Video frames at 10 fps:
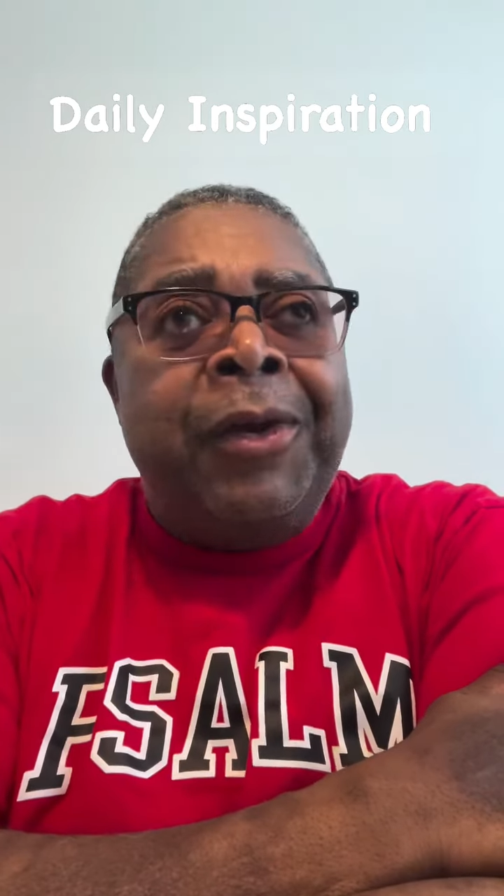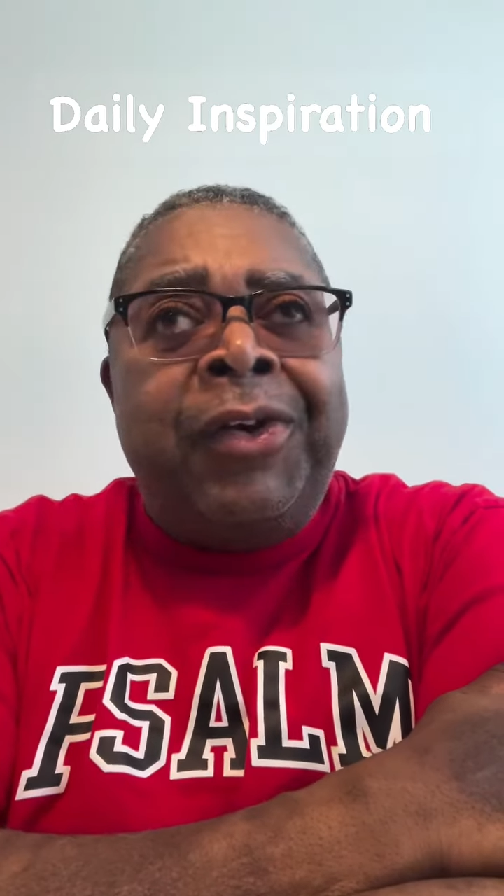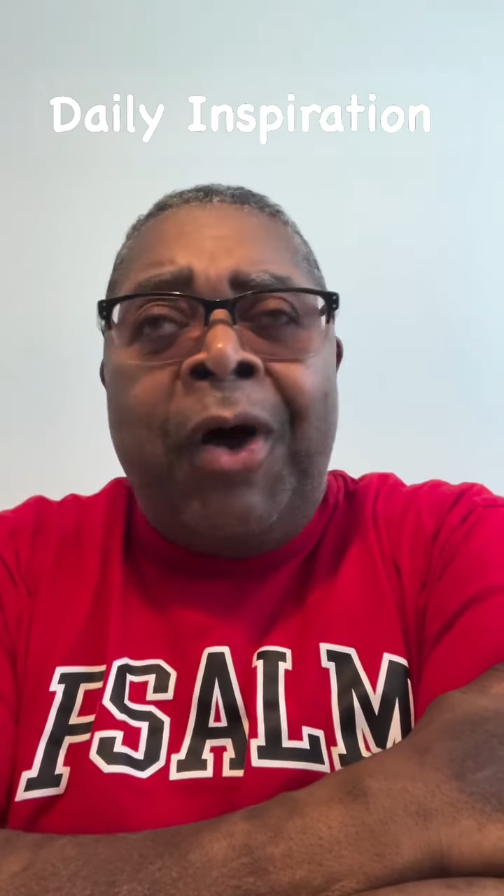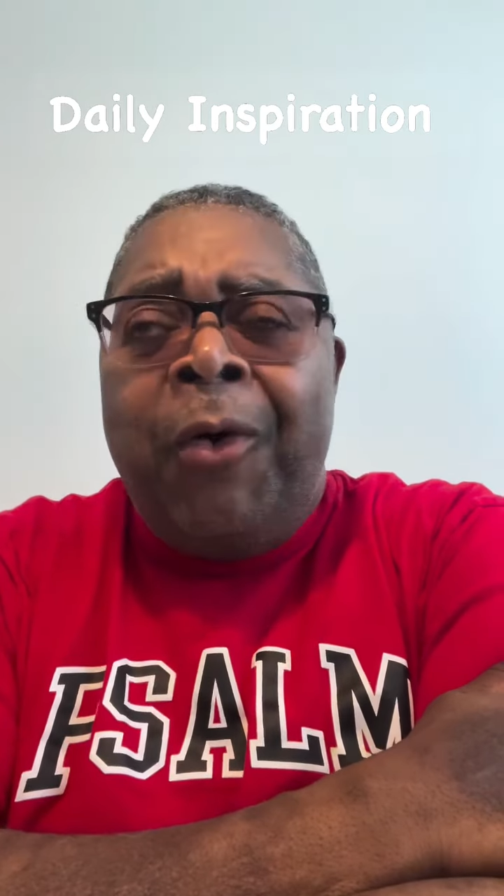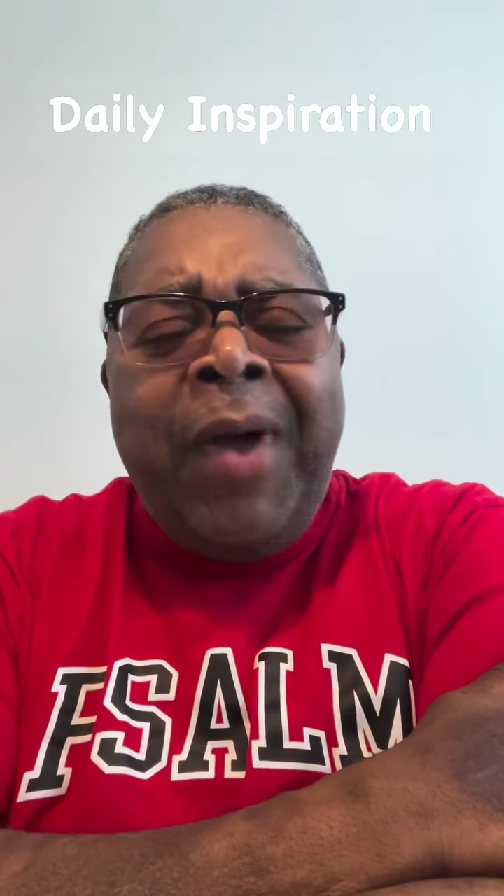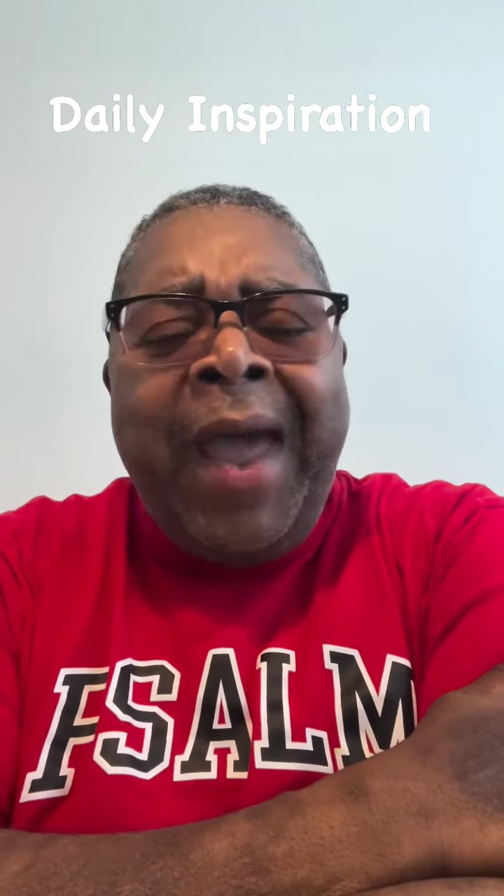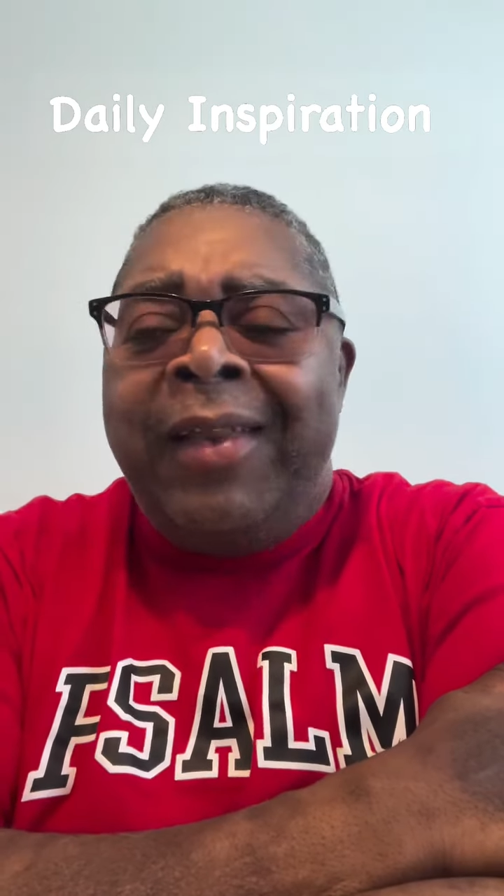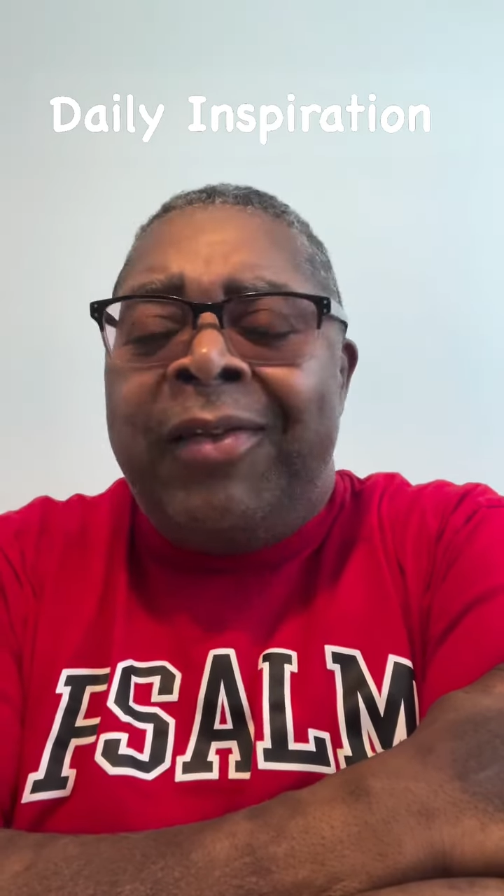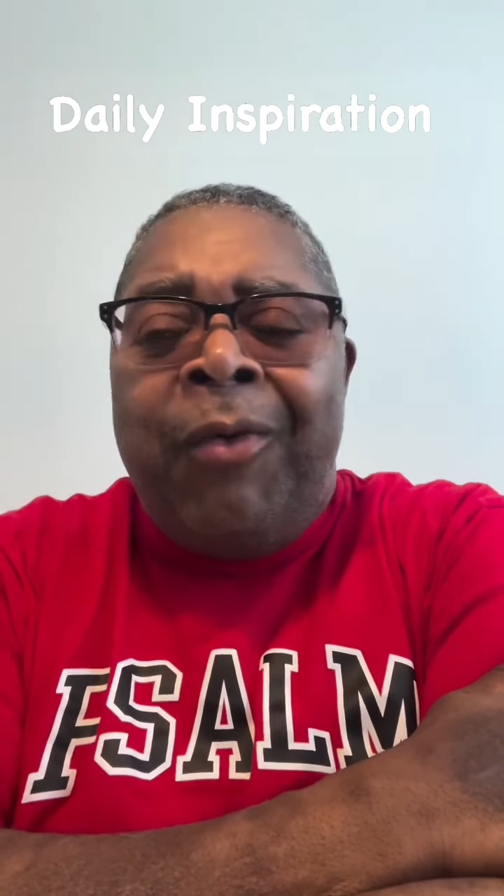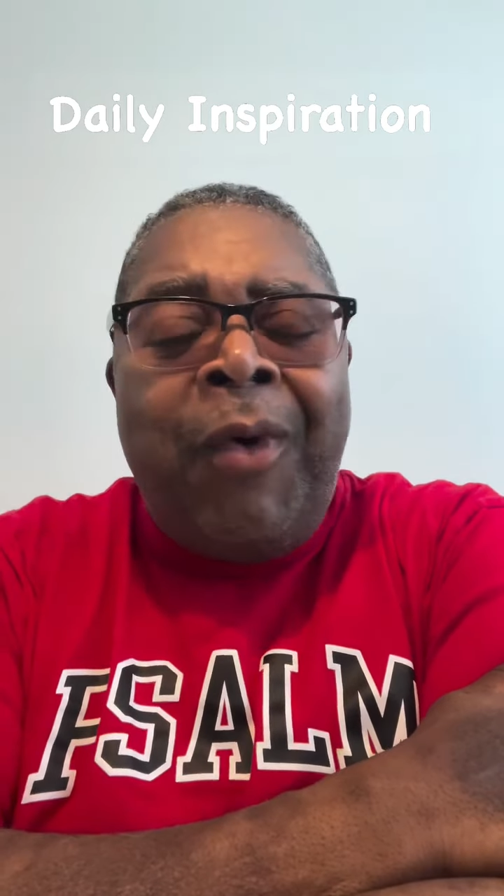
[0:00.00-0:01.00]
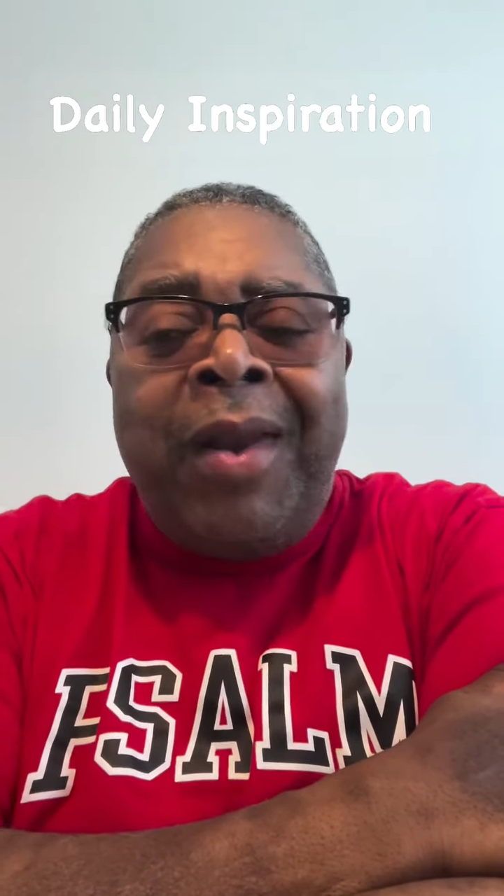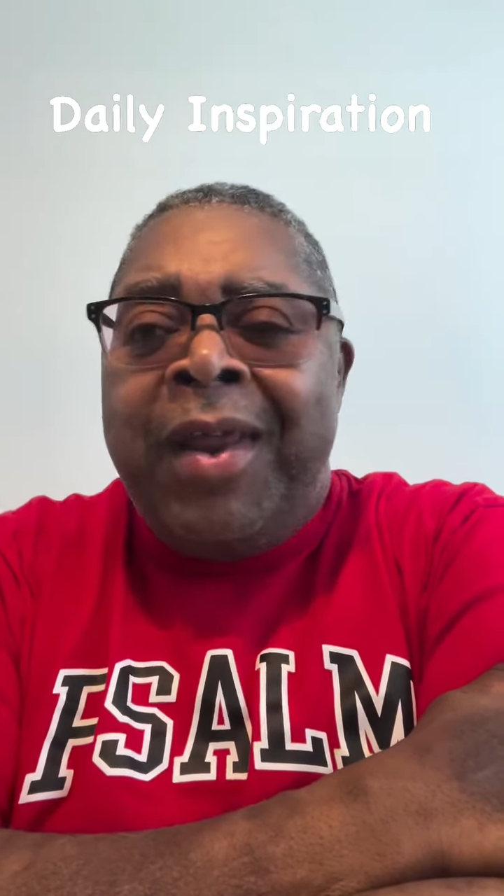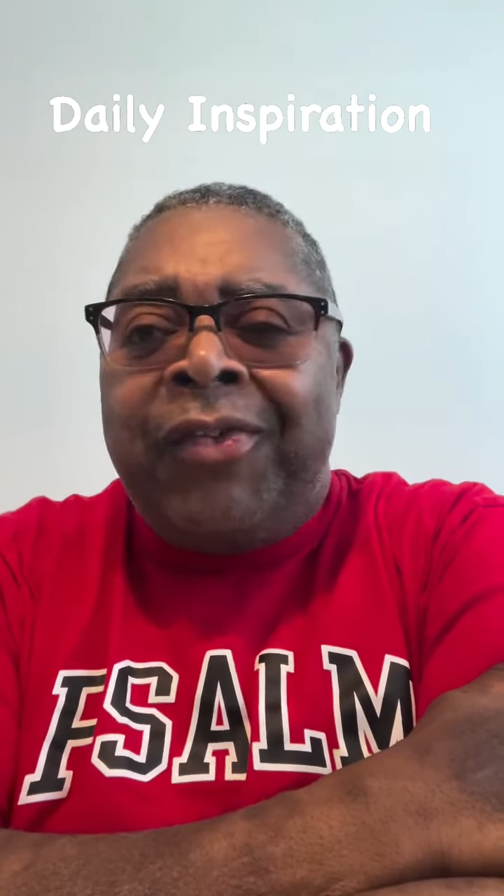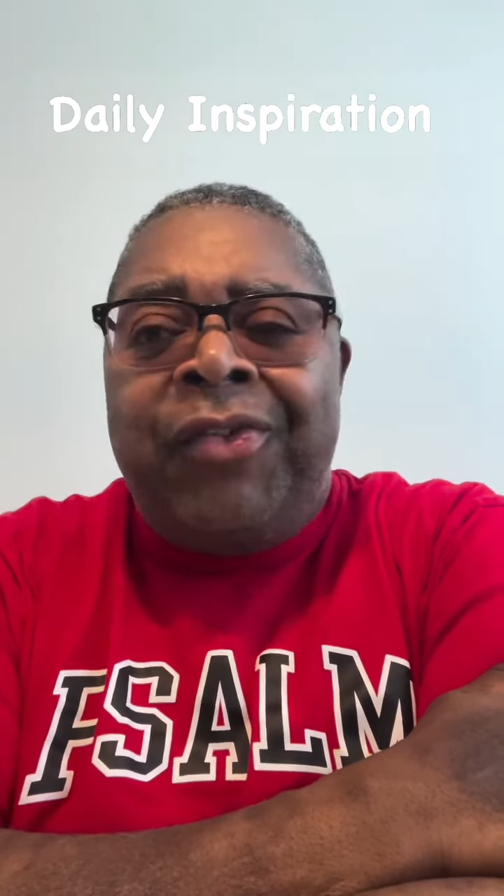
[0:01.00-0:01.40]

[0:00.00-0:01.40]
don't hate the one that's